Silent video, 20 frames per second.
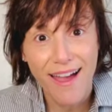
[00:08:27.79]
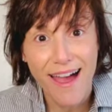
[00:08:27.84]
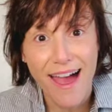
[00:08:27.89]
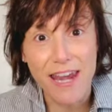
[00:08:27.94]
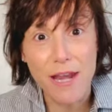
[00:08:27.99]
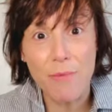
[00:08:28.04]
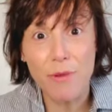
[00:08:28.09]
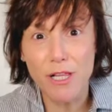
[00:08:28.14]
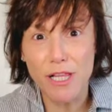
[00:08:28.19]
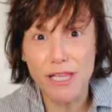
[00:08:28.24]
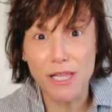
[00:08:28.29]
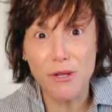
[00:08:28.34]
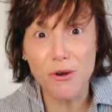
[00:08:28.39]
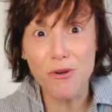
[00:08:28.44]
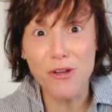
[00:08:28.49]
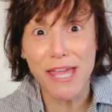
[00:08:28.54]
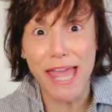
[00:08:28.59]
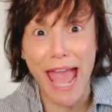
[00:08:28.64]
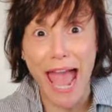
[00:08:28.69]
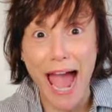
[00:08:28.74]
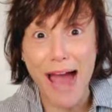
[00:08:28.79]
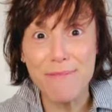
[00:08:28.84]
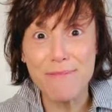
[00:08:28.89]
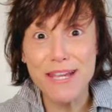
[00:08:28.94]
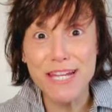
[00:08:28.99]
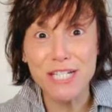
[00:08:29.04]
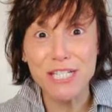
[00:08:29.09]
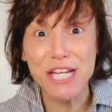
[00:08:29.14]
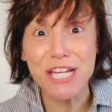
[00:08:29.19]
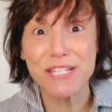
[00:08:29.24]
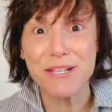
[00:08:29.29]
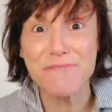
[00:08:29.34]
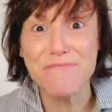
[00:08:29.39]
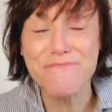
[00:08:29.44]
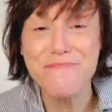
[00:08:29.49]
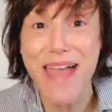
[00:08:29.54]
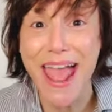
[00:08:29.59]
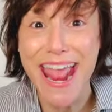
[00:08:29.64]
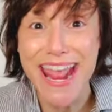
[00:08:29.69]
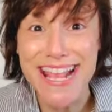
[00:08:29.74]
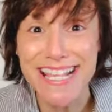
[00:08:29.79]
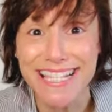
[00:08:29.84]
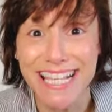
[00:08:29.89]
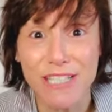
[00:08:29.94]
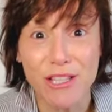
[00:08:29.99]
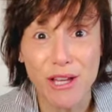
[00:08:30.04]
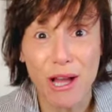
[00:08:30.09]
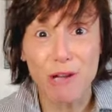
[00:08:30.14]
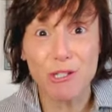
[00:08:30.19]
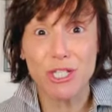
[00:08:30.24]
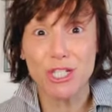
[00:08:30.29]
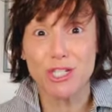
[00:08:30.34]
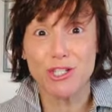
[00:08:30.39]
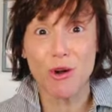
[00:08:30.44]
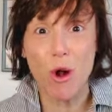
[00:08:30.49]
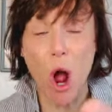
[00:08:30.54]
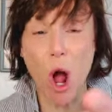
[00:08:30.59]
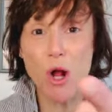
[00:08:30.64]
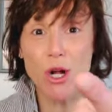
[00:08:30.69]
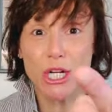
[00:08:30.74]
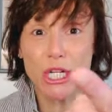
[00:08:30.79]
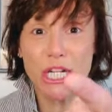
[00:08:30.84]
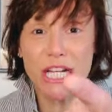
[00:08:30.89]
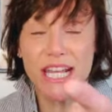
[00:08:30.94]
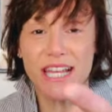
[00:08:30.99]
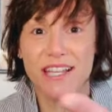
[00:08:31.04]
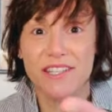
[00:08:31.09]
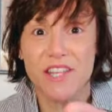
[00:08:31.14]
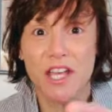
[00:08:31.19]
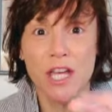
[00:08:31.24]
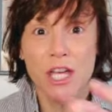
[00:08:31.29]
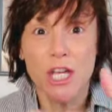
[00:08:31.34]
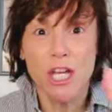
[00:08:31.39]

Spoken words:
And I'm like, little Gabby, she's amazing. Look how strong she is.